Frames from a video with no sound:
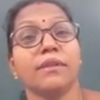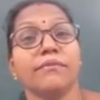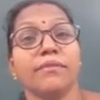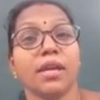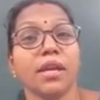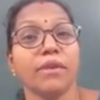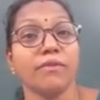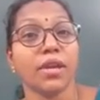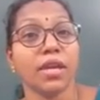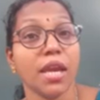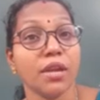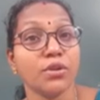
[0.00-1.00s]

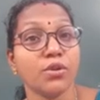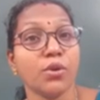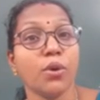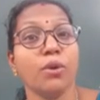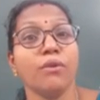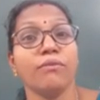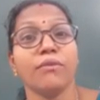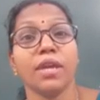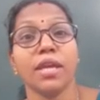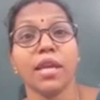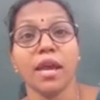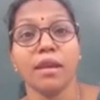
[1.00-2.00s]
We can draw,
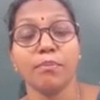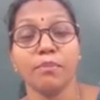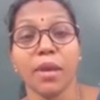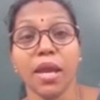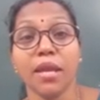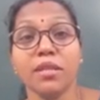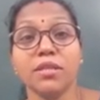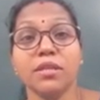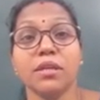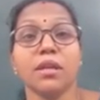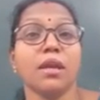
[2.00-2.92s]
we can paint,